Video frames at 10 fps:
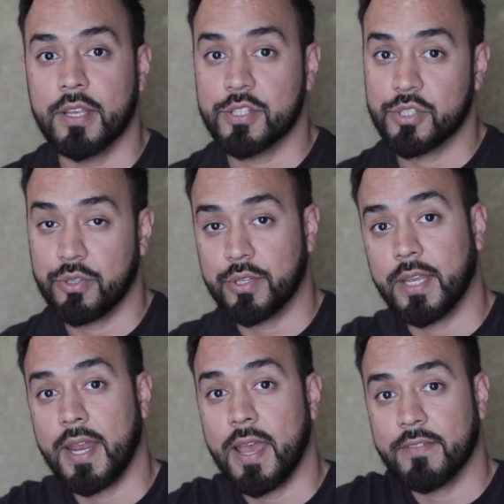so you
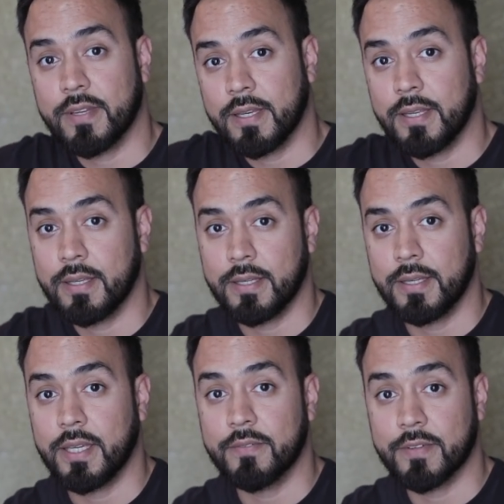can have an
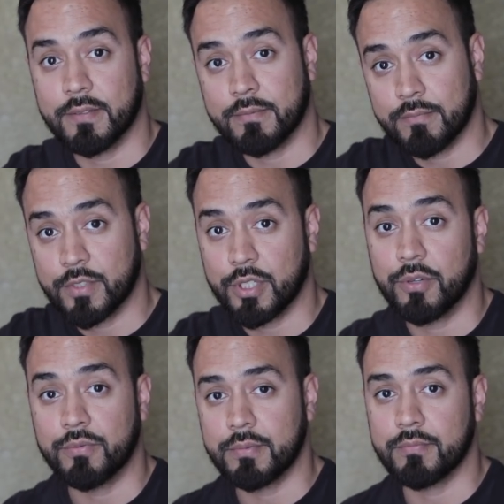even
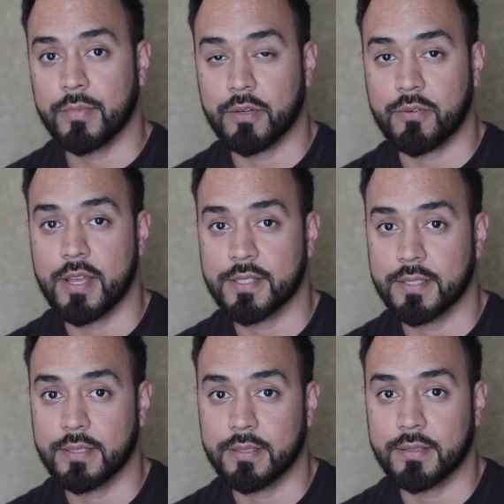tone across
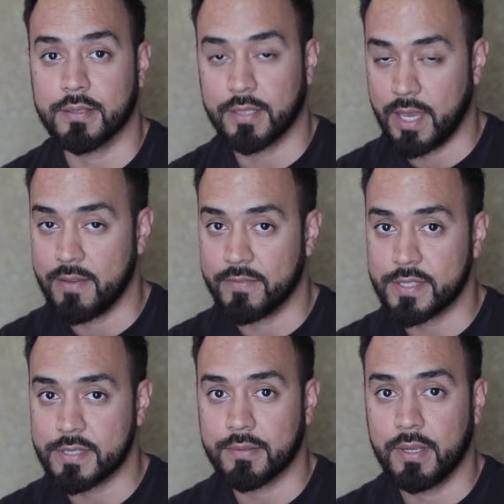the
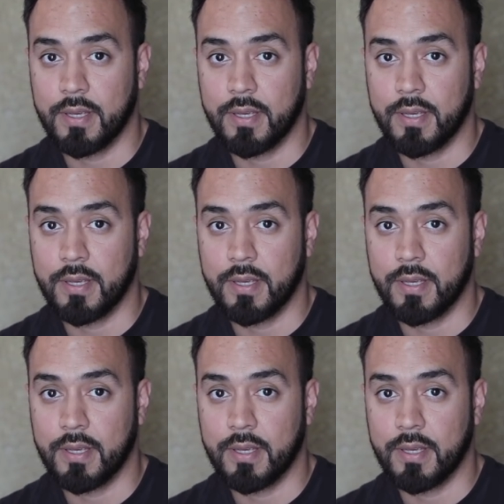canvas,